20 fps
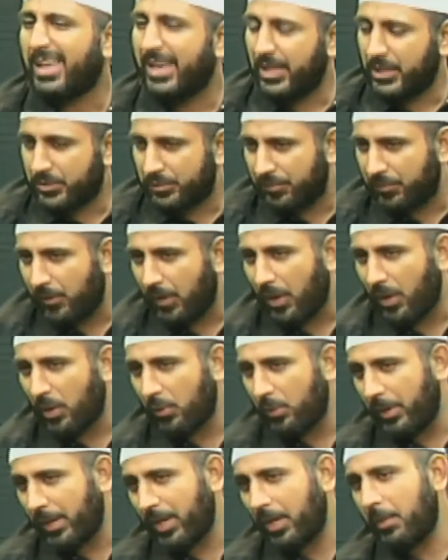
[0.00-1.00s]
He's
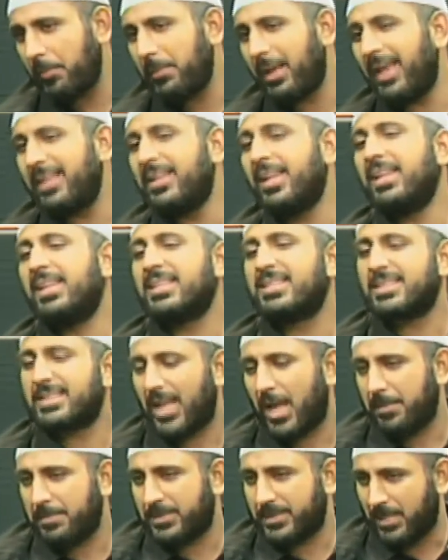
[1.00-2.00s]
following him and then he
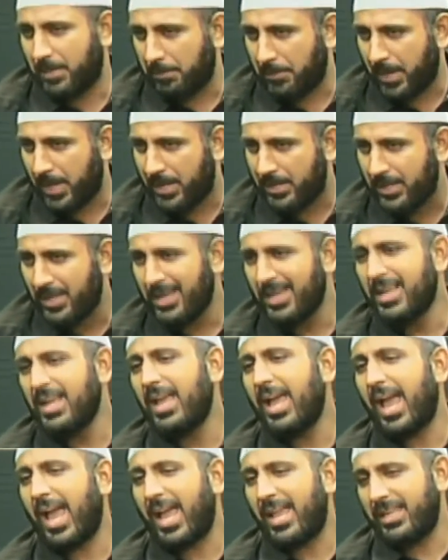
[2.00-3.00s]
stops the man.
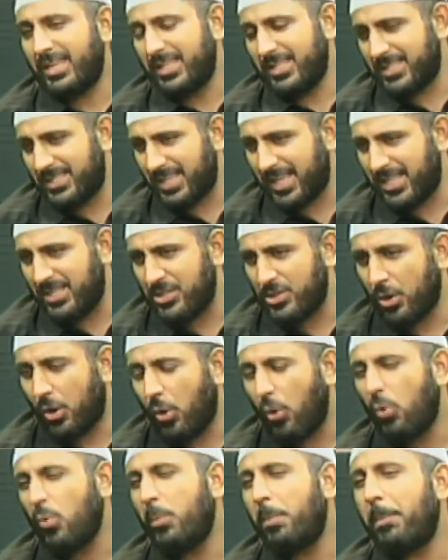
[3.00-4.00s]
And he says,
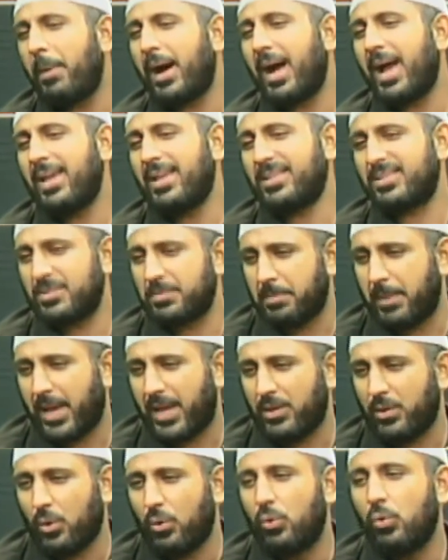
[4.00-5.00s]
O pious
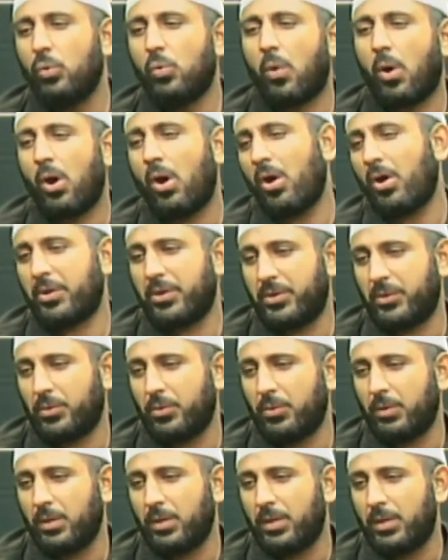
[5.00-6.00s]
man, who are
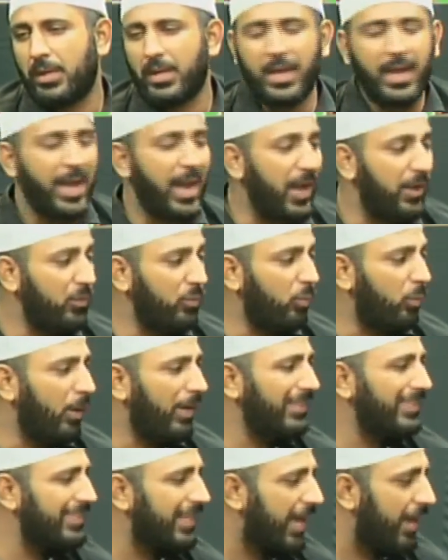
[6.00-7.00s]
you? And
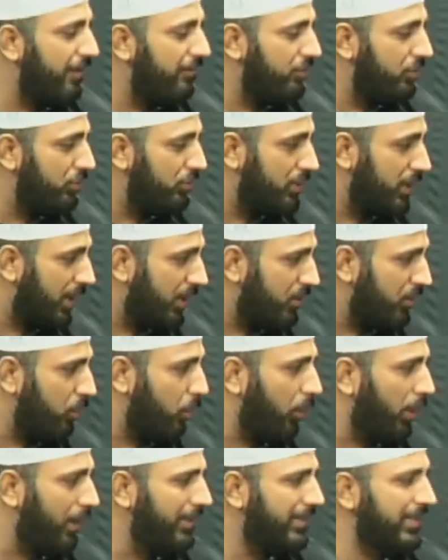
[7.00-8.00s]
what have you
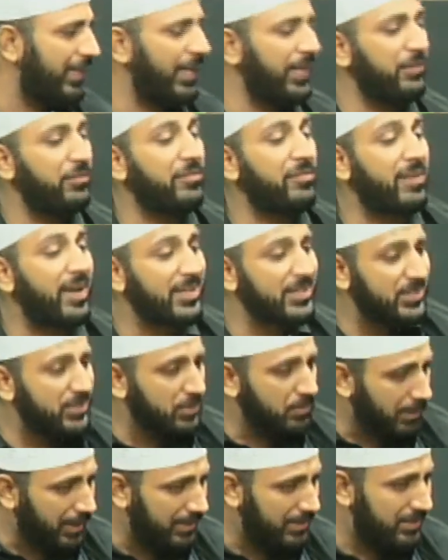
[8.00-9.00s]
done? What
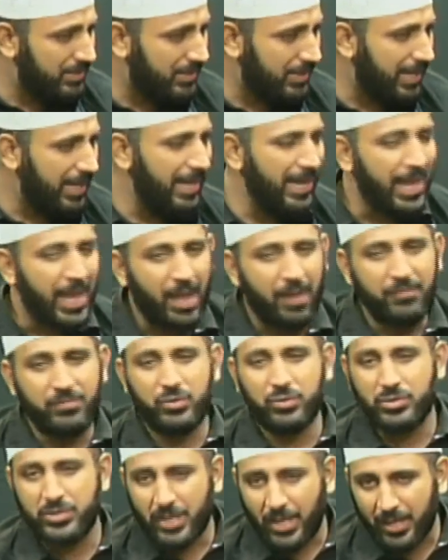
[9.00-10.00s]
investment have
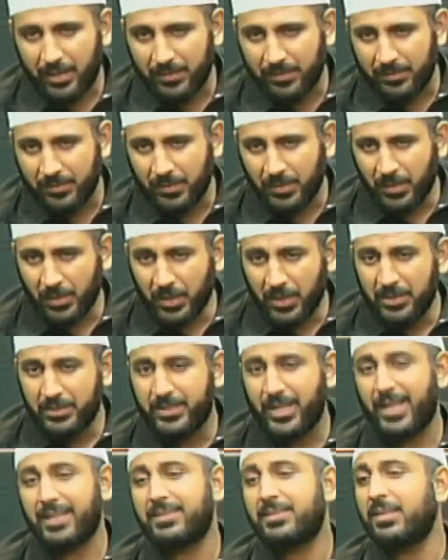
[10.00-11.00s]
you done
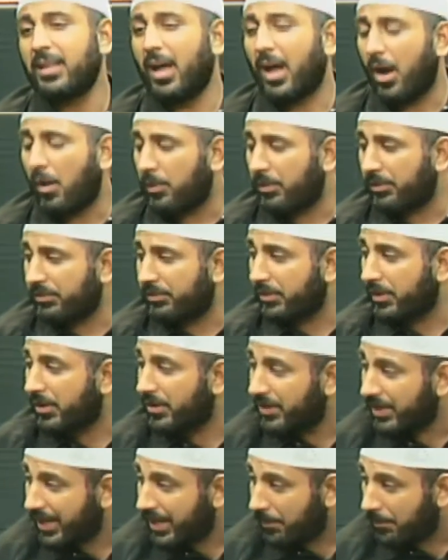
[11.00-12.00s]
that our
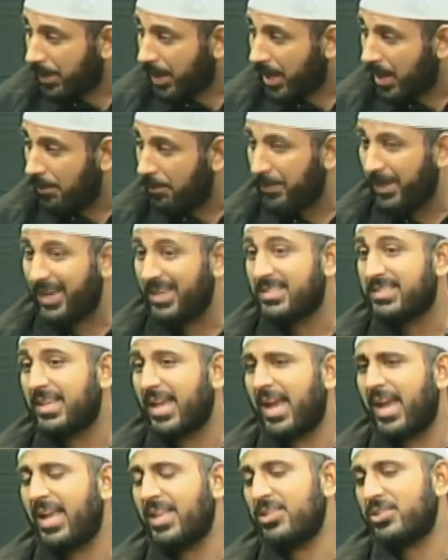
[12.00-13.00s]
third imam is
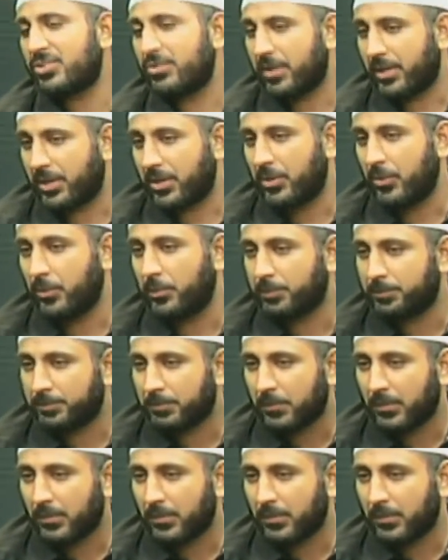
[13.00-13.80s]
answering you?